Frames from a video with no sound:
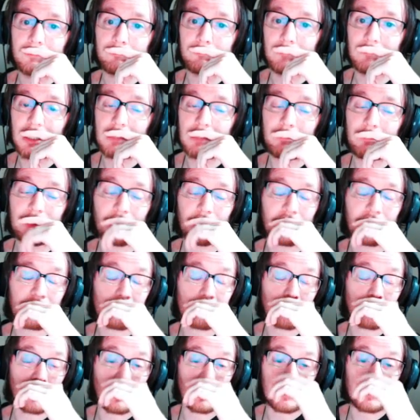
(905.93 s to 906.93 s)
I
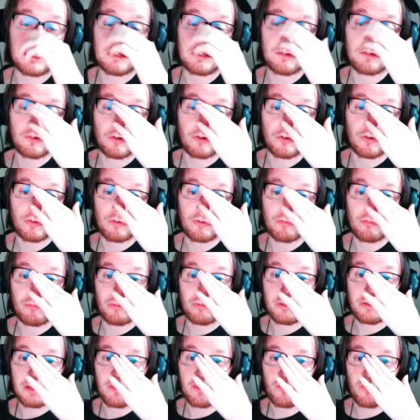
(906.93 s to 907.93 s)
can play it on
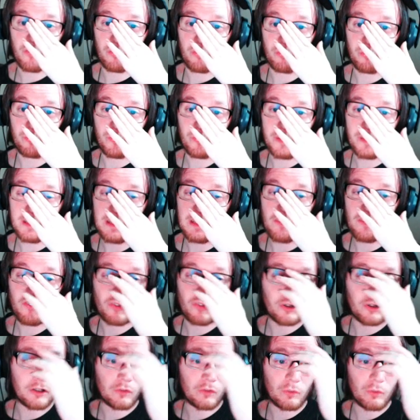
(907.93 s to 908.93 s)
as a 3DS
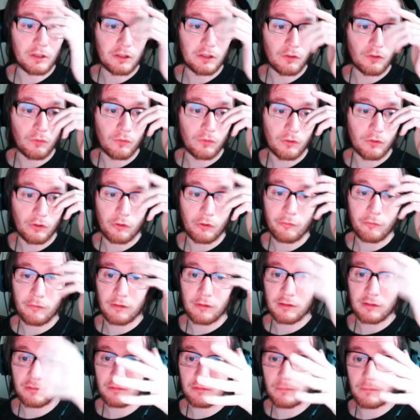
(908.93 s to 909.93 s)
title. I don't know.
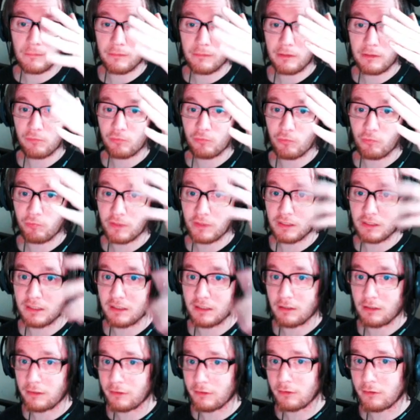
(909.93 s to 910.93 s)
I'll have to figure
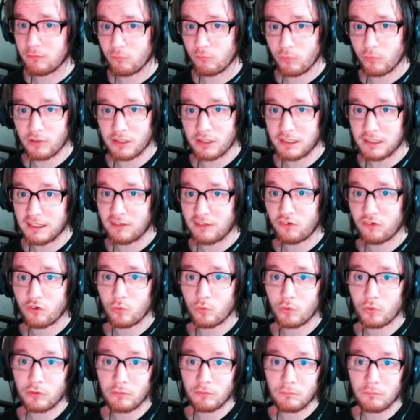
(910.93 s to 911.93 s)
that out when I get
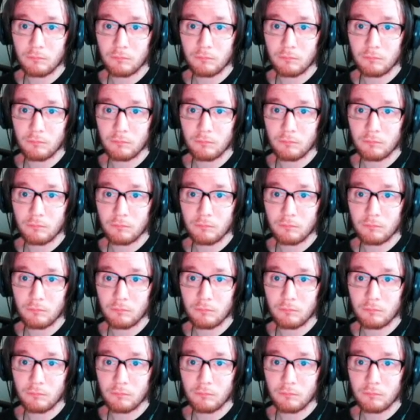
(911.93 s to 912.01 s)
to it.